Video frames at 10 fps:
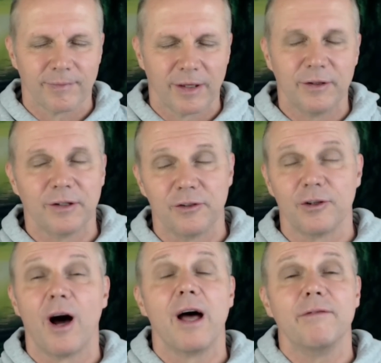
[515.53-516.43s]
You can
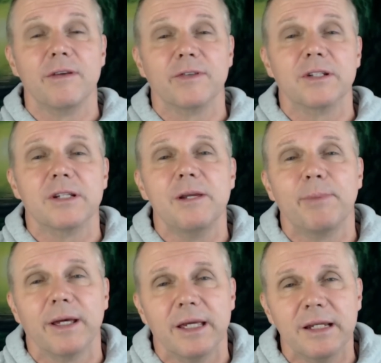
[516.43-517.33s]
dive even
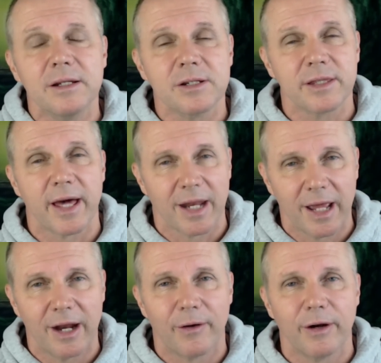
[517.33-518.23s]
deeper into that
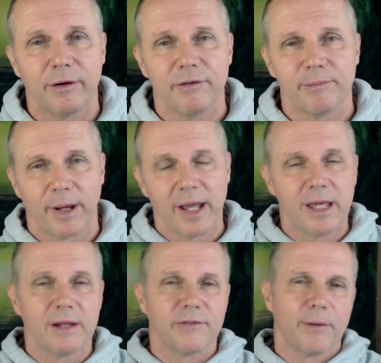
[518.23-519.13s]
area of
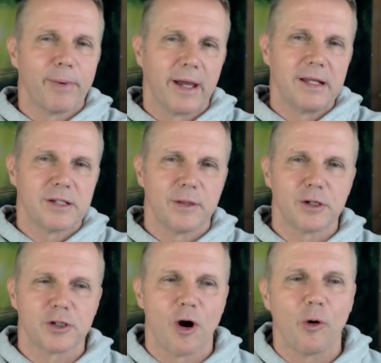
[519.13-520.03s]
pain. If the pain's in the
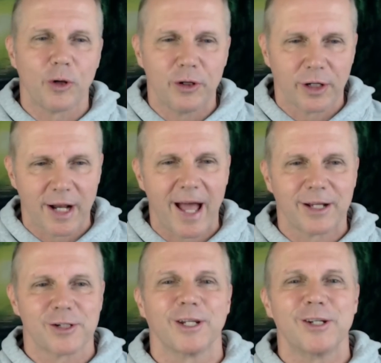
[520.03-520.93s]
shoulder, you can
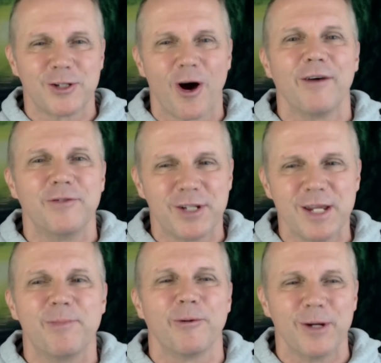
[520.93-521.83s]
actually dive
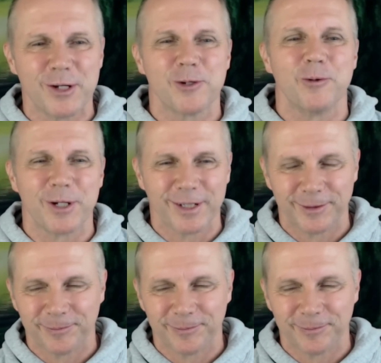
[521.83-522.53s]
deeper into it.